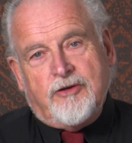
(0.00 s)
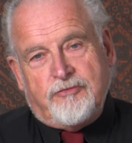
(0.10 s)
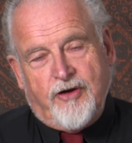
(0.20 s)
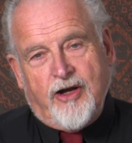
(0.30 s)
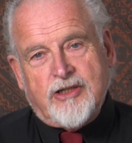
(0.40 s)

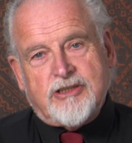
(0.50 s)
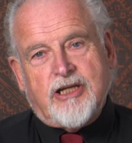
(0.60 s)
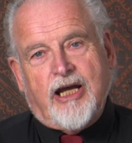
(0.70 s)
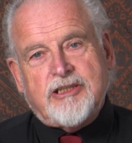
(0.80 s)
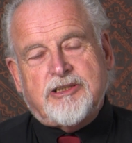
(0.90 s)

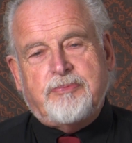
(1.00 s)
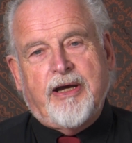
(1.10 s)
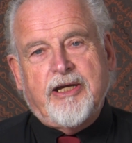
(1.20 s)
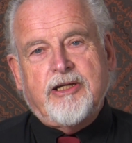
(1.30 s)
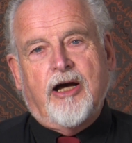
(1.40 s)
France and
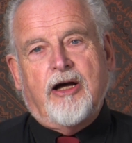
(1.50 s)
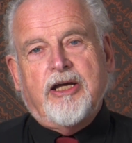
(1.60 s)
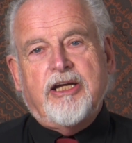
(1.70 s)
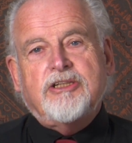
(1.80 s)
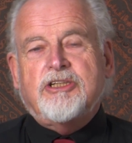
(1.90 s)
Spain
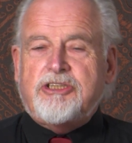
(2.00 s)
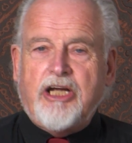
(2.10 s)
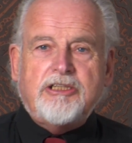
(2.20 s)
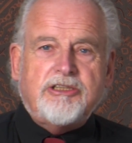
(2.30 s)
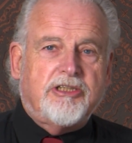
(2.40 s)
are in the
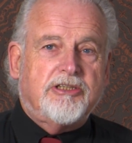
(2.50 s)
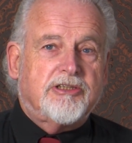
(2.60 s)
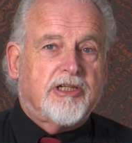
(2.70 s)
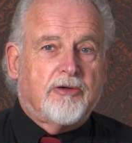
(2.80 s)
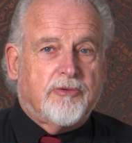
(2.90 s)

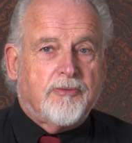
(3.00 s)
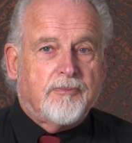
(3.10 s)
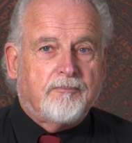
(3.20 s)
Schengen zone,